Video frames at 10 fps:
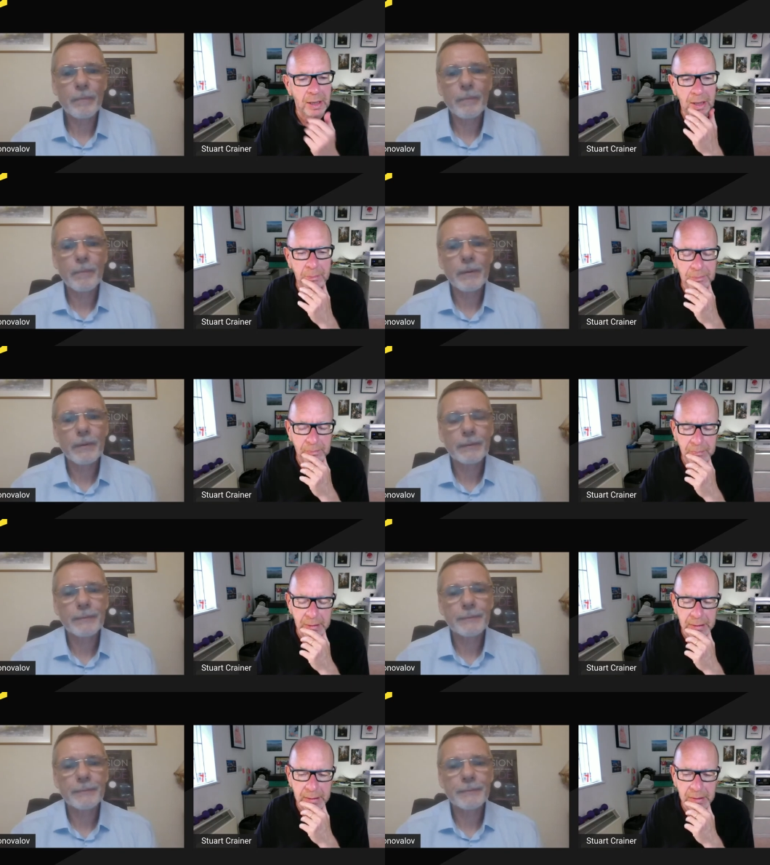Speaker 1: uh,
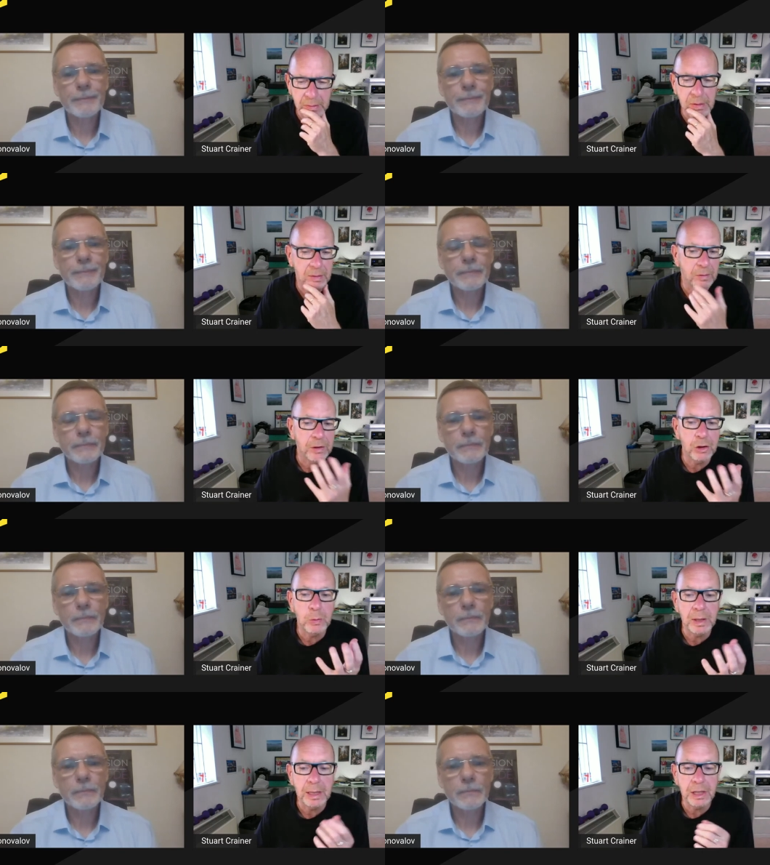uh,
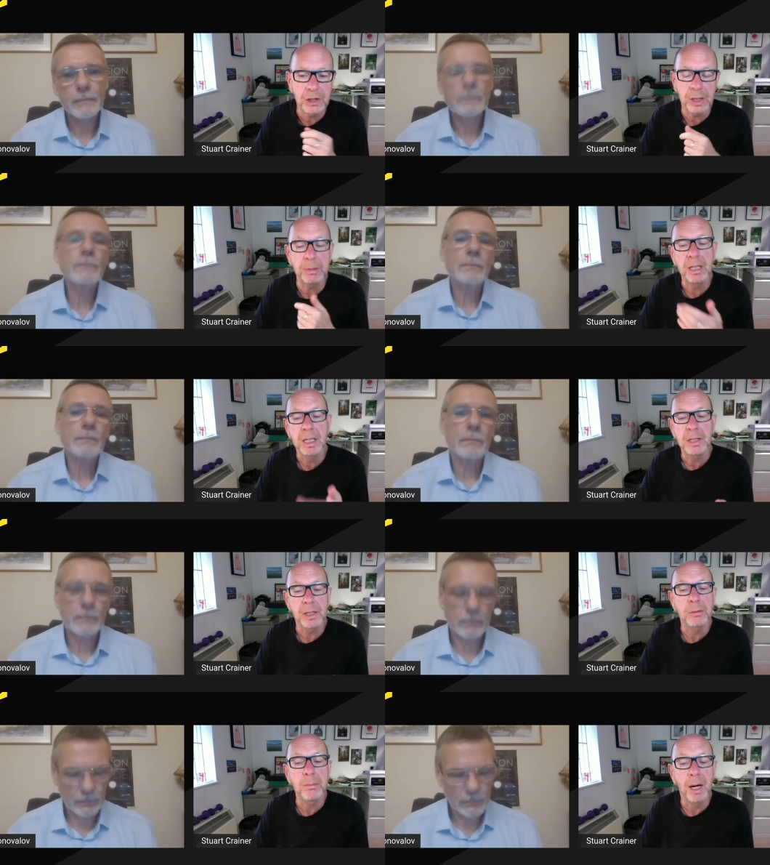visionary leadership.
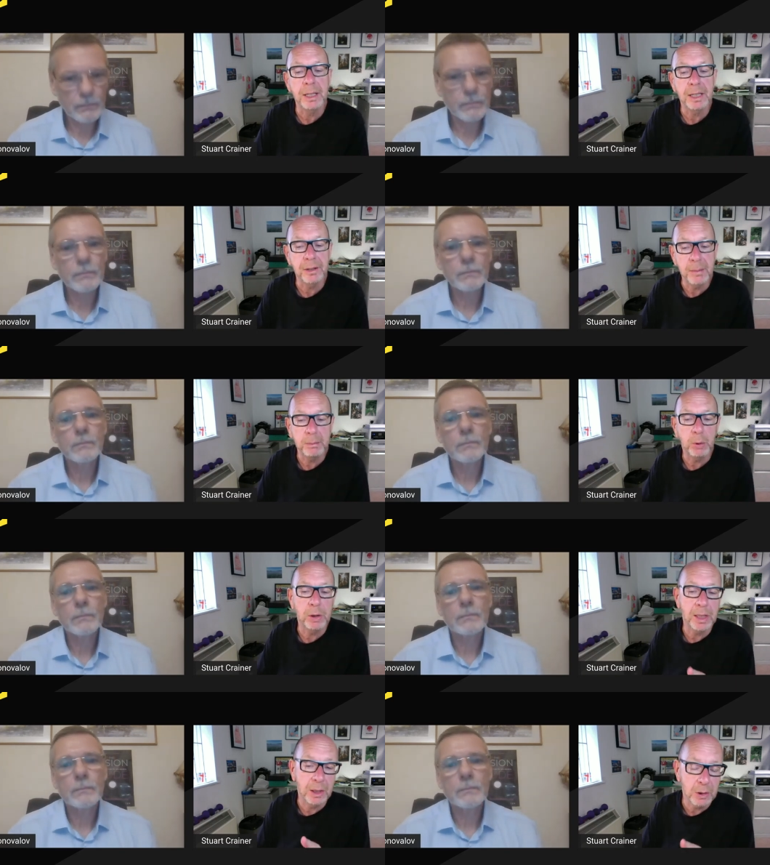So Minor
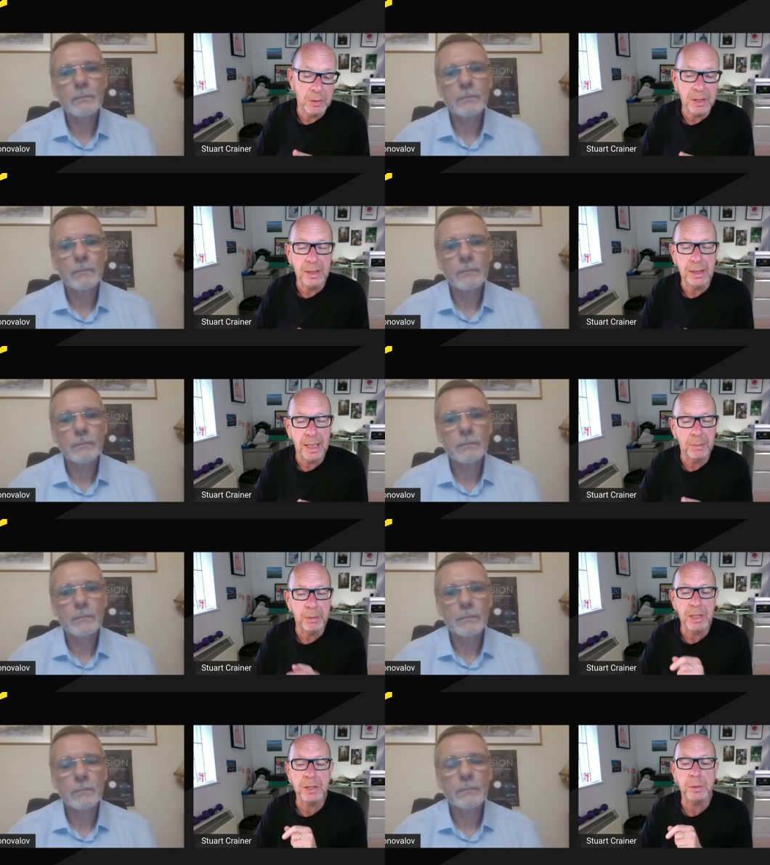Empoyo, who's in uh,
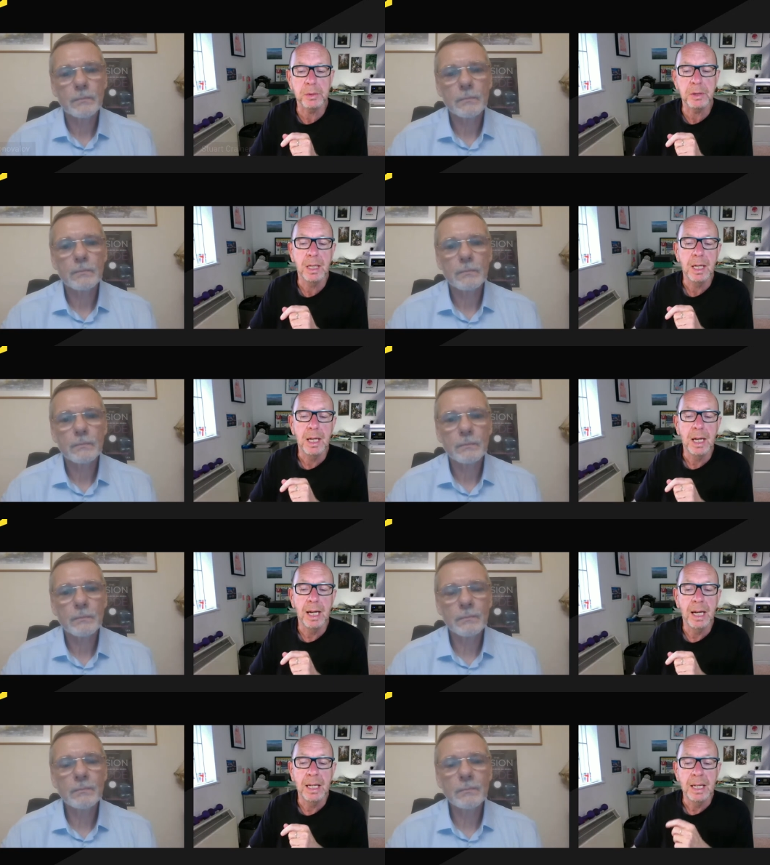Brussels,
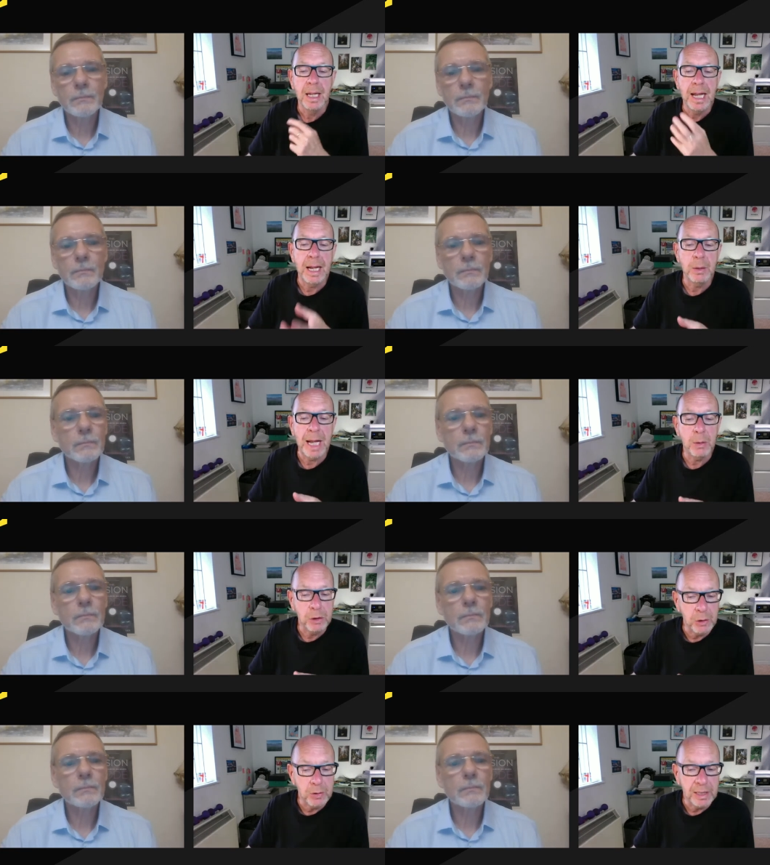uh, mm-hmm how, how
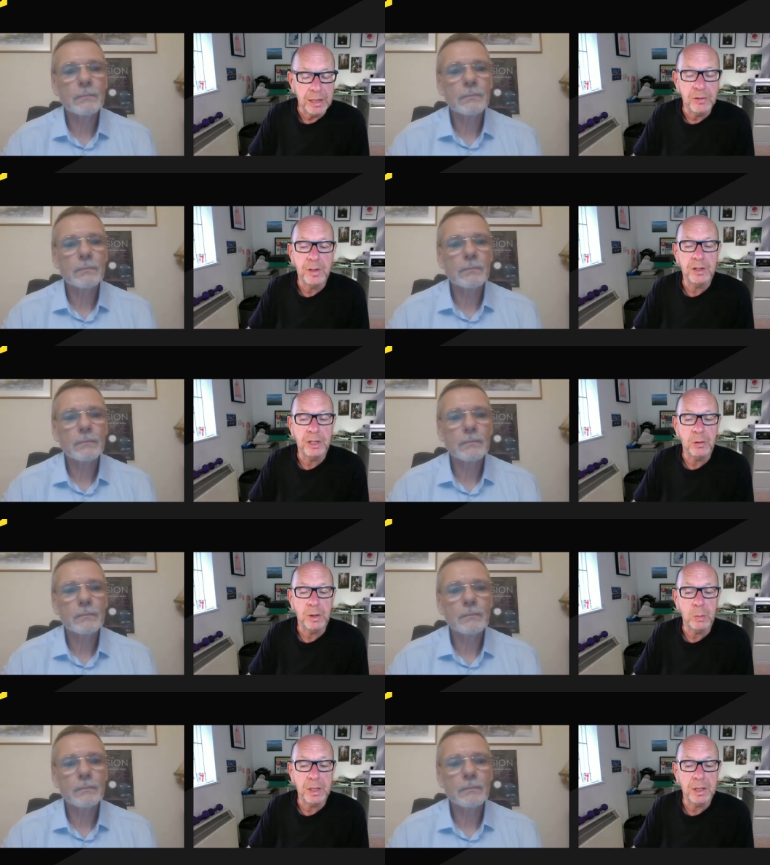would you teach
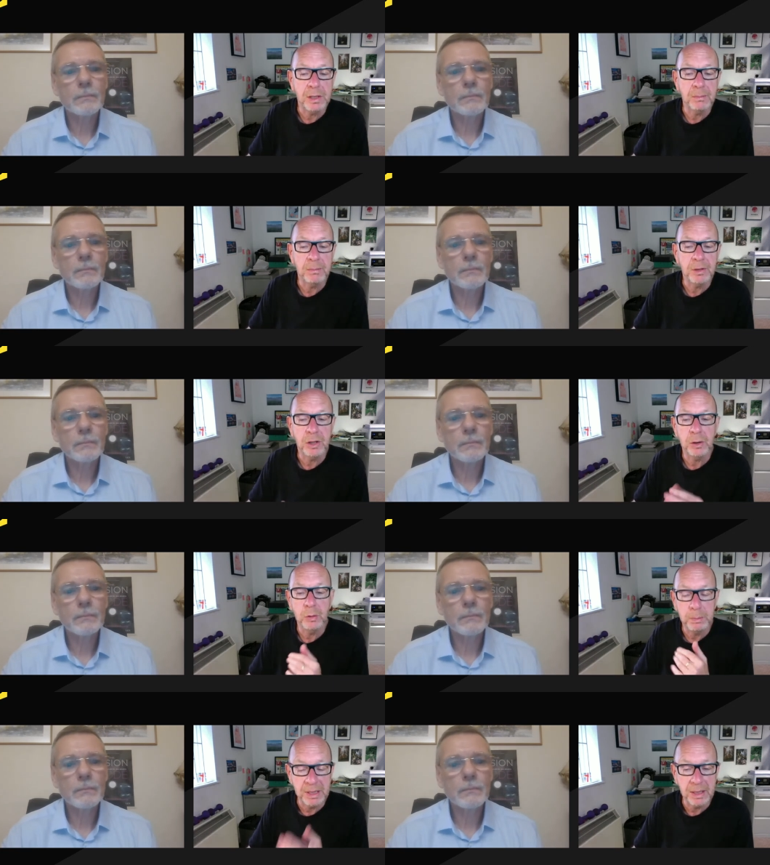visionary wisdom
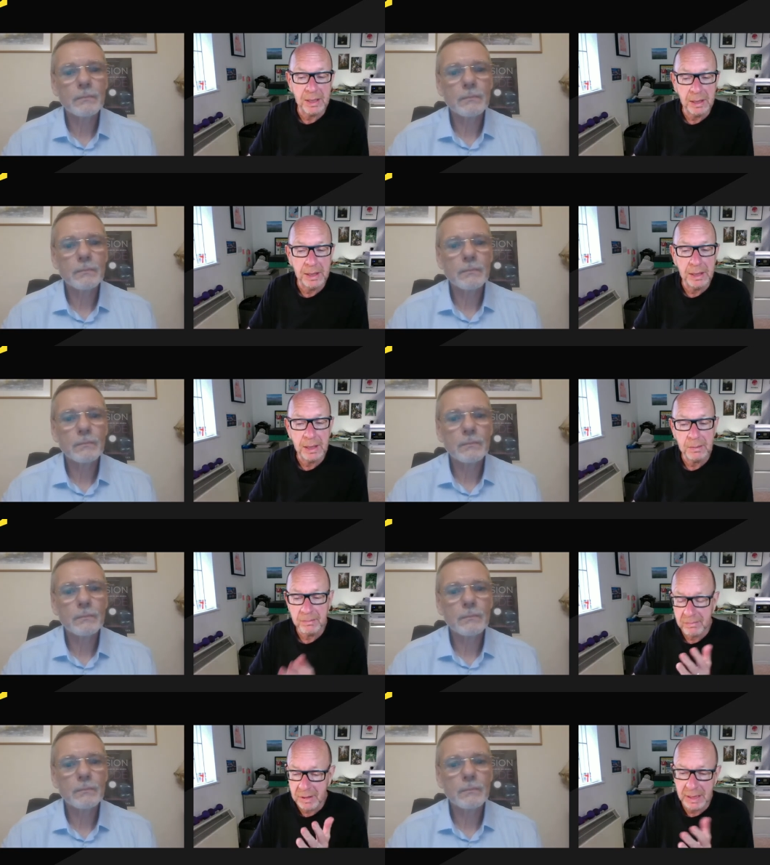to business leaders?
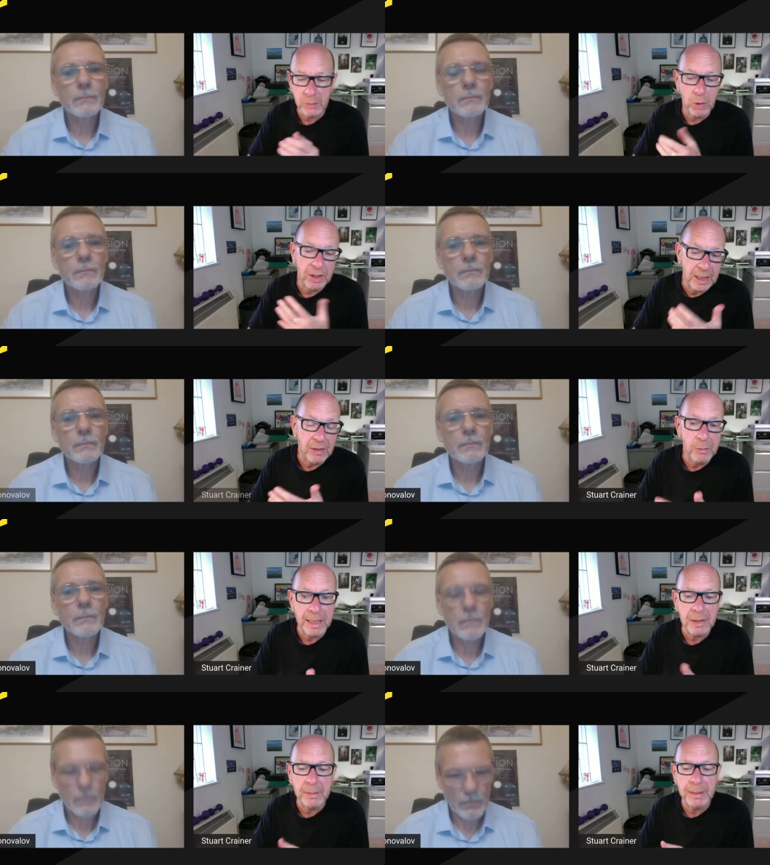So that's one kind of
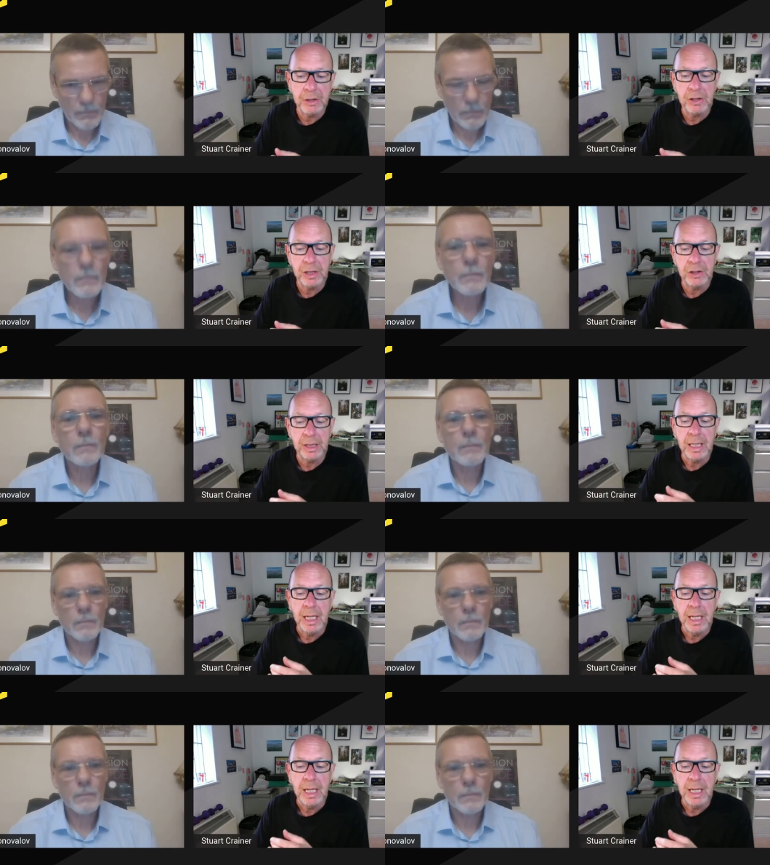about, about teaching.